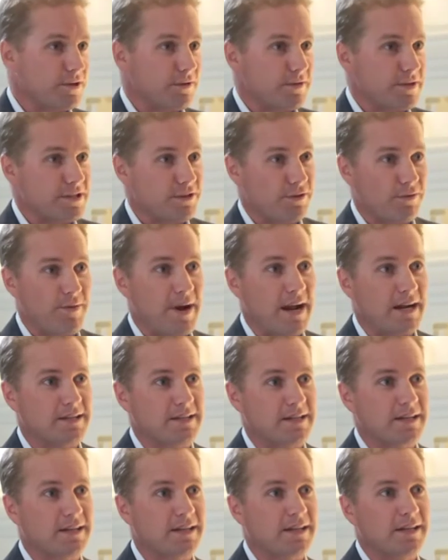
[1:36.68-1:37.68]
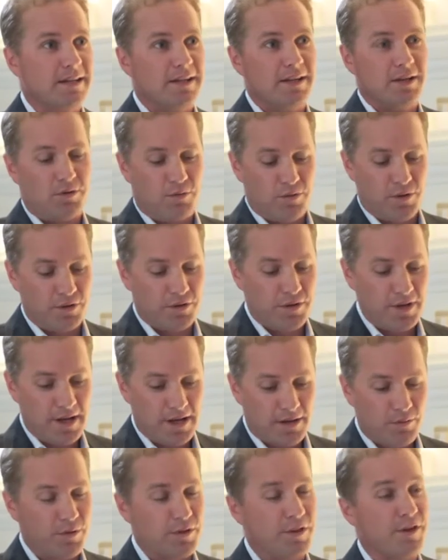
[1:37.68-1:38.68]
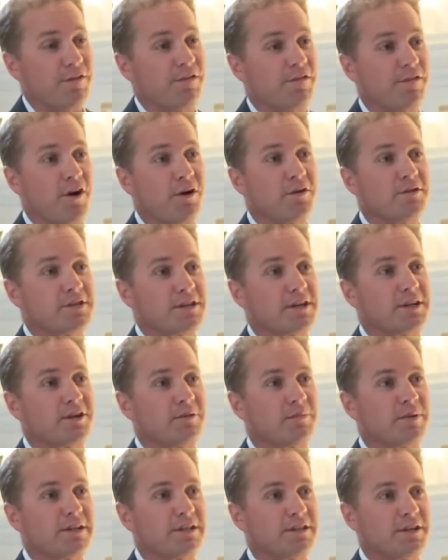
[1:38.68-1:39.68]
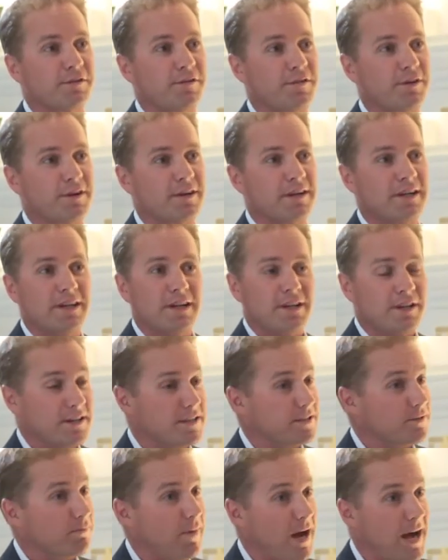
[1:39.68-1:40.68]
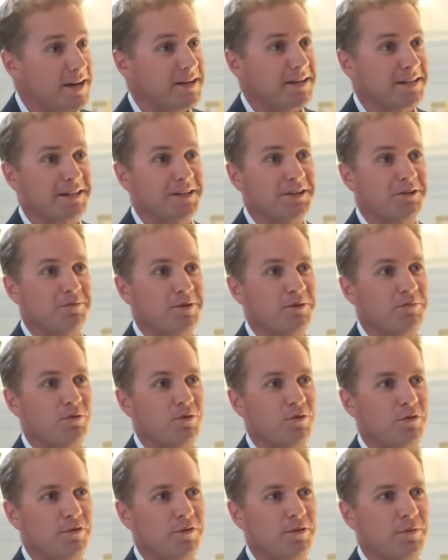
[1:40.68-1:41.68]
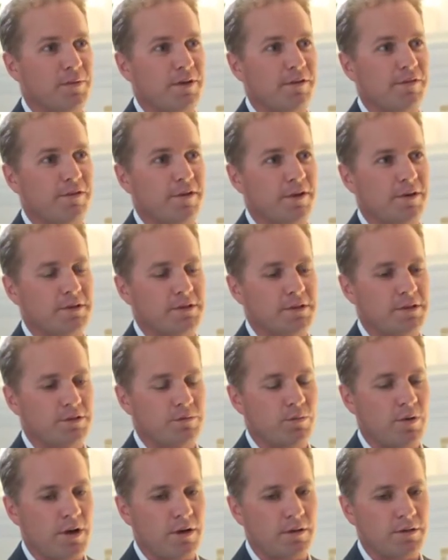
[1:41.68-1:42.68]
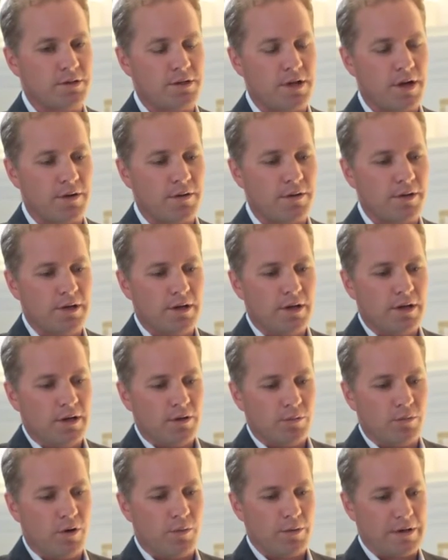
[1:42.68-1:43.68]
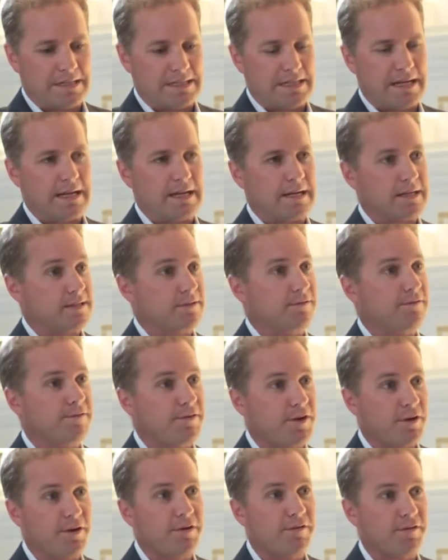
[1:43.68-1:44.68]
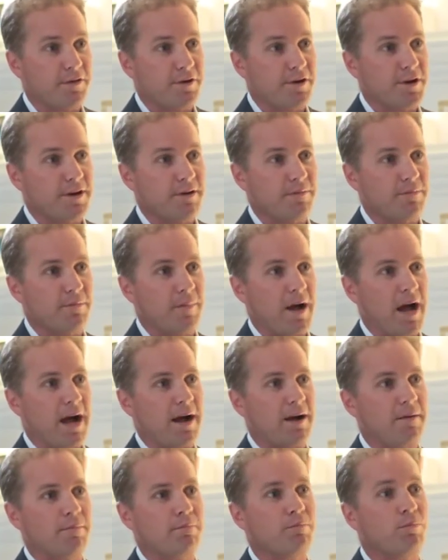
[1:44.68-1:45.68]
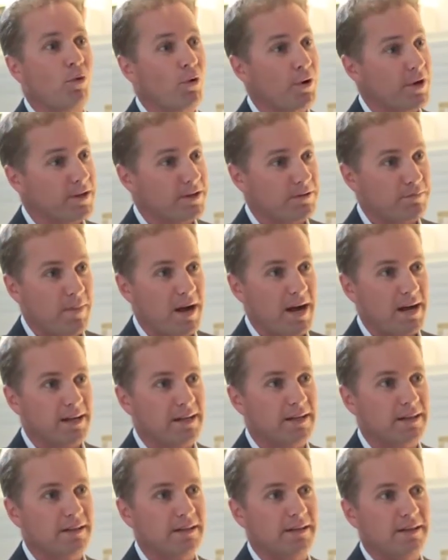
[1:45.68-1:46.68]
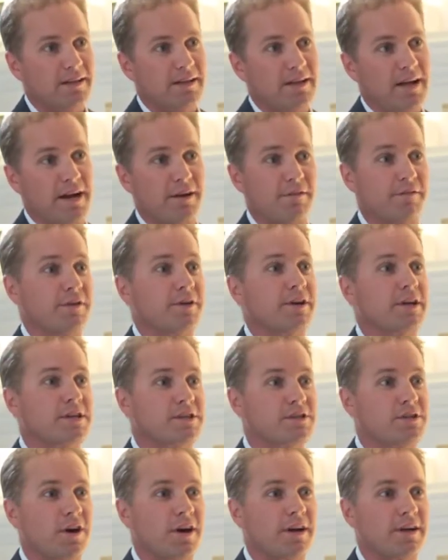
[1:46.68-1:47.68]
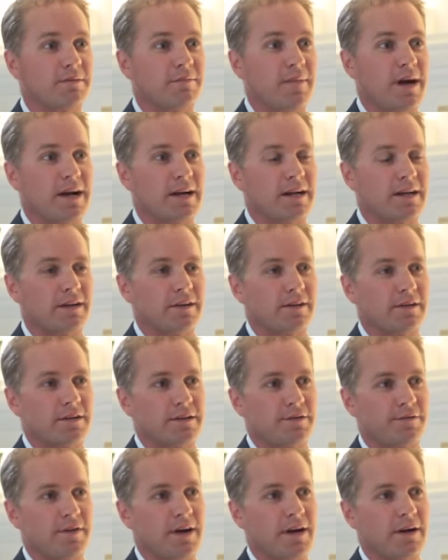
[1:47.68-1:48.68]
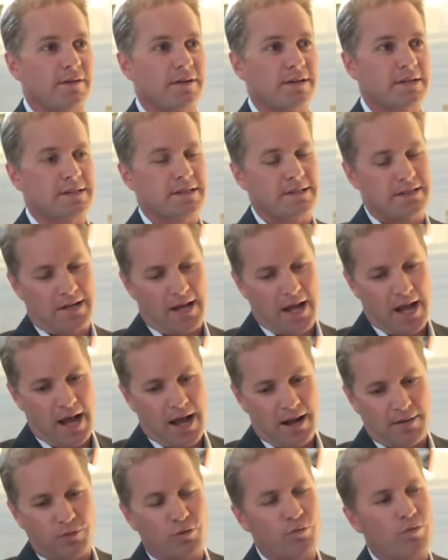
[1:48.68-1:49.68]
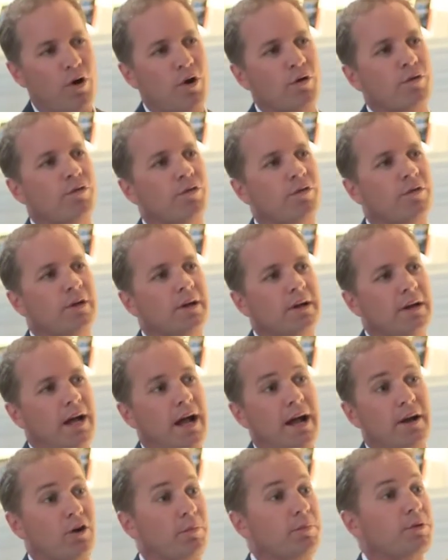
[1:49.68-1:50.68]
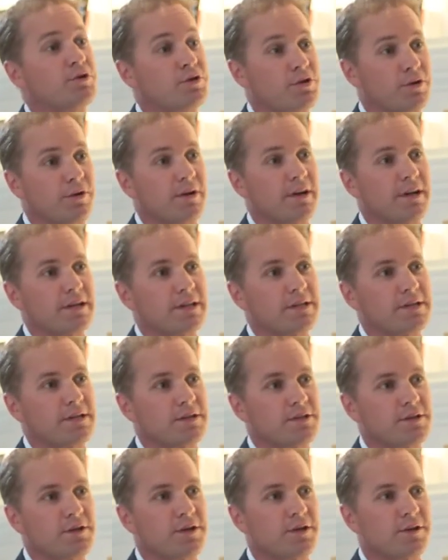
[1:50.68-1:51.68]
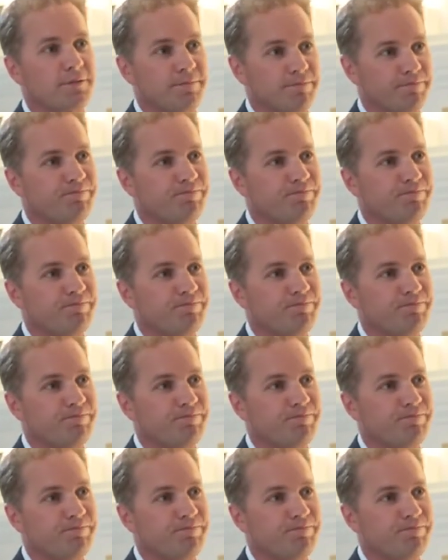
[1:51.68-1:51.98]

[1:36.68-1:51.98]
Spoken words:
are interacting with their phones a little bit different. They're demanding a little bit more from their phones as well. So what we're seeing is a very, very buoyant market and a very exciting market as far as growth and opportunity is concerned.